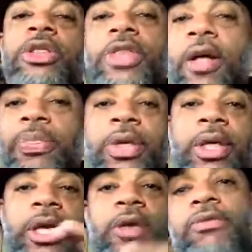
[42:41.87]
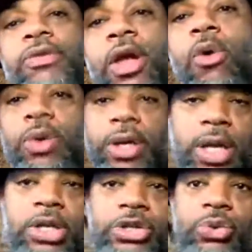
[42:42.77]
nothing can flow
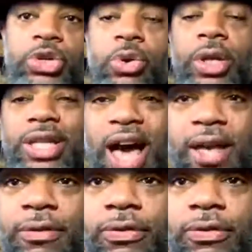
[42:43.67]
into your life.